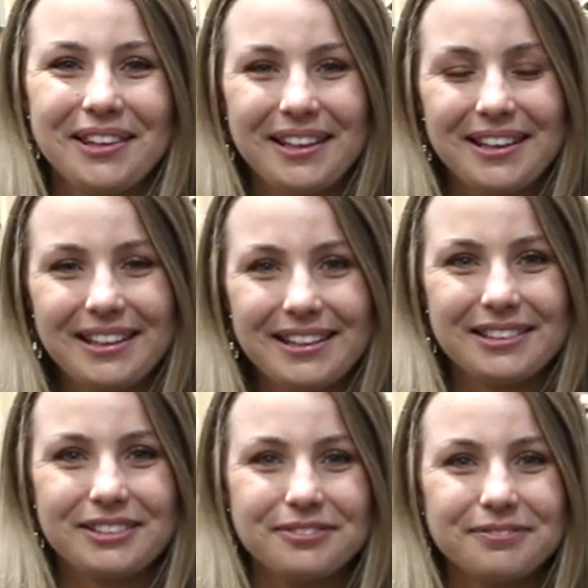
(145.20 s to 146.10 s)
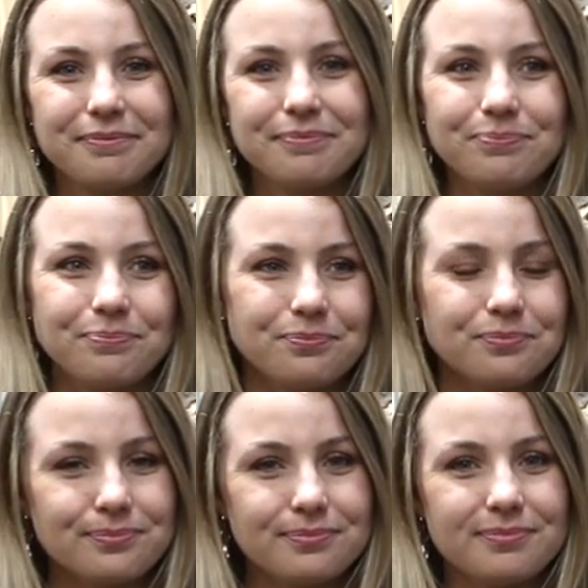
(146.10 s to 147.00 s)

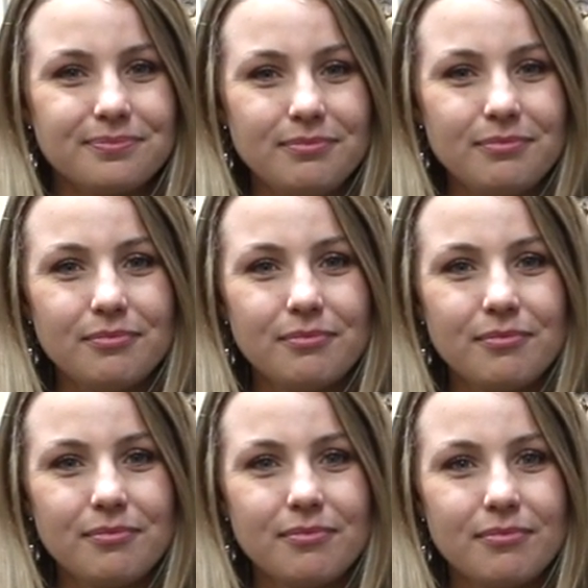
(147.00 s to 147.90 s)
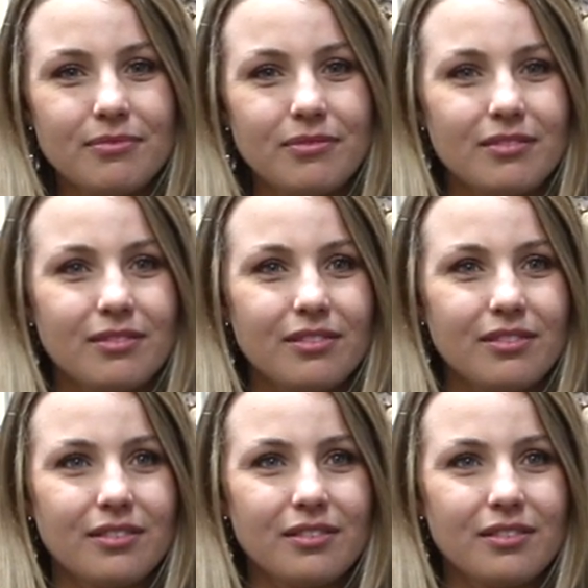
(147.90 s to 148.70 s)
This person isn't speaking.